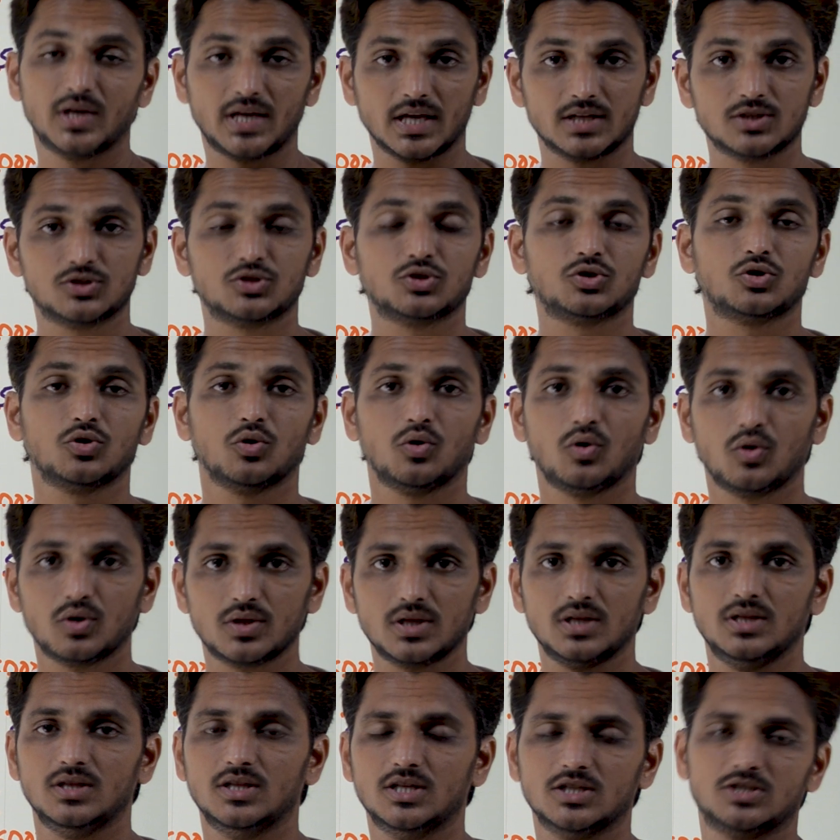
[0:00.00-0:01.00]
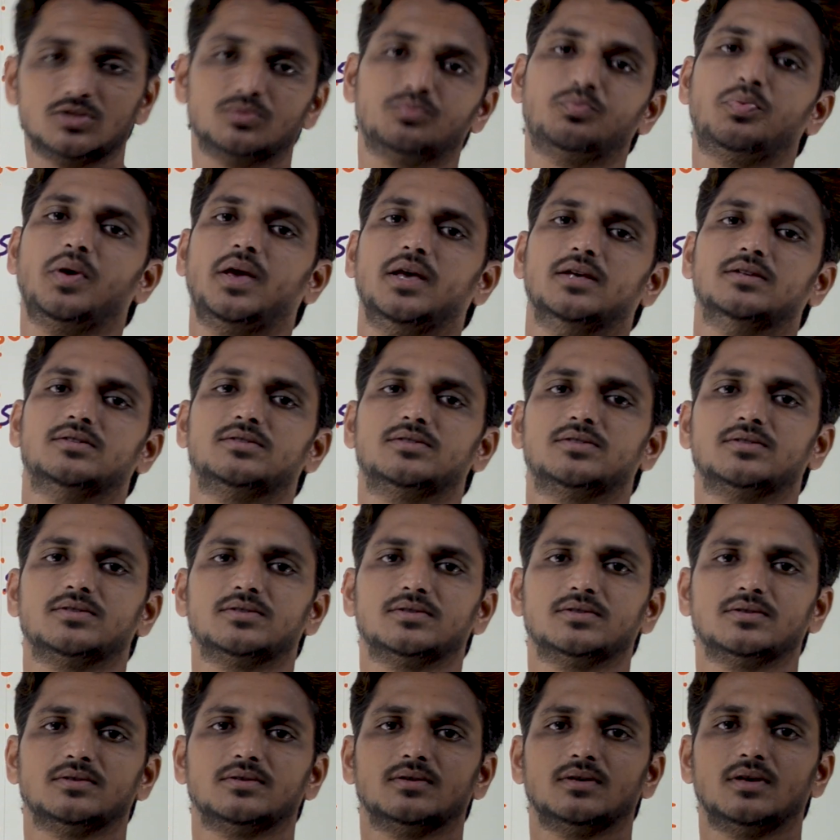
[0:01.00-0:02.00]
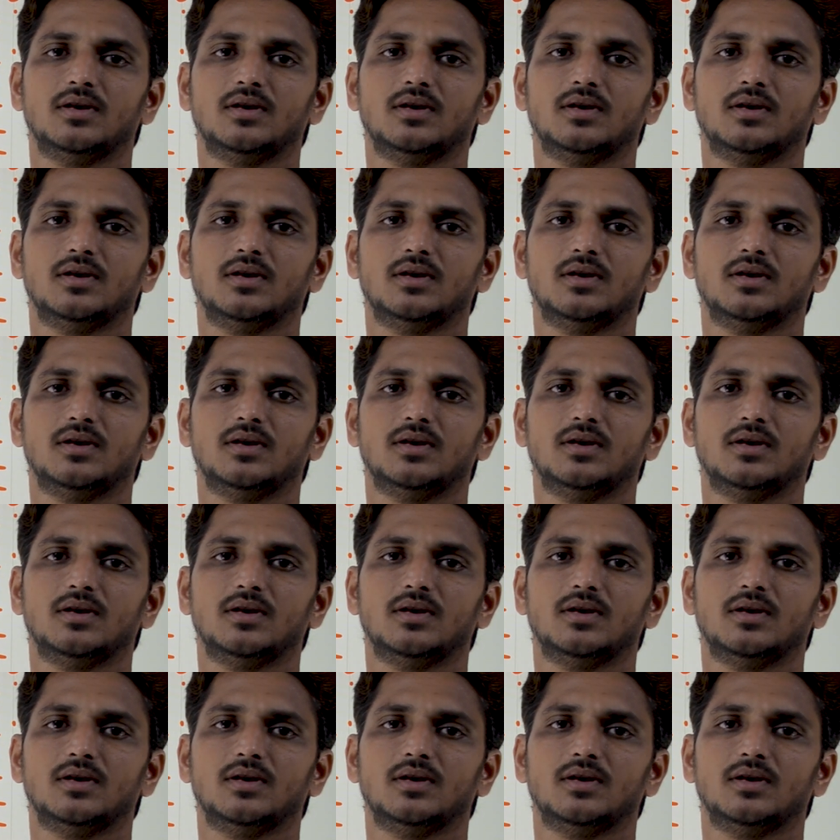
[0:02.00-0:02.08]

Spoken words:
we can store in this space.